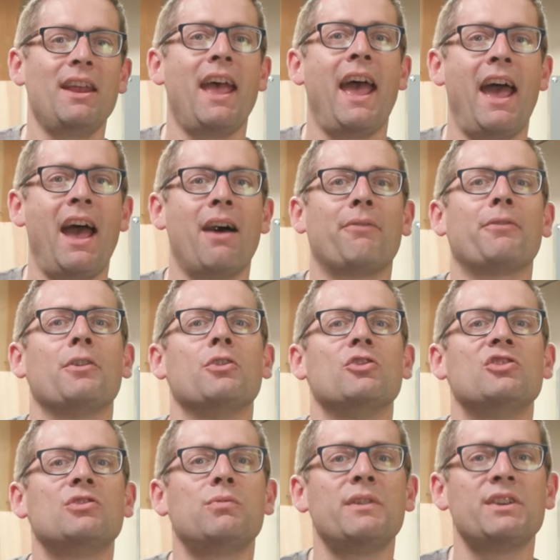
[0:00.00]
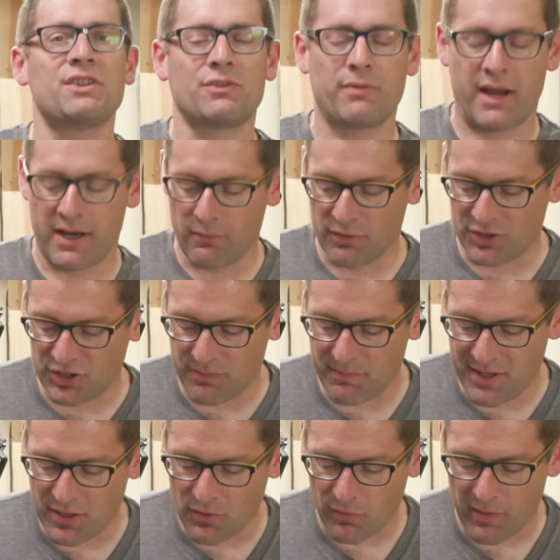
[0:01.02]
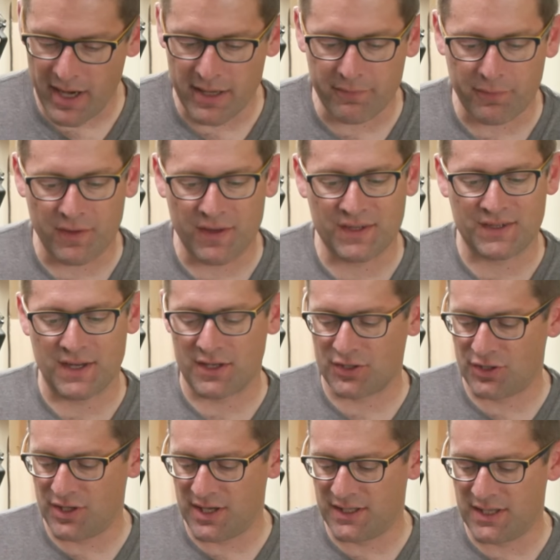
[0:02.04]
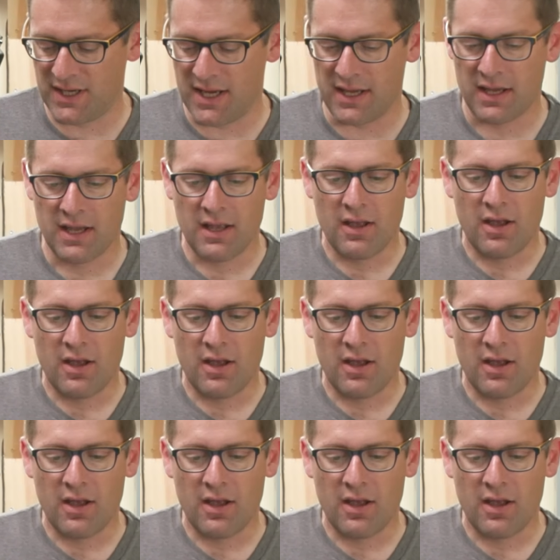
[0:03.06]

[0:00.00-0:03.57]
and a half twist rate, which should be great for the 6GT.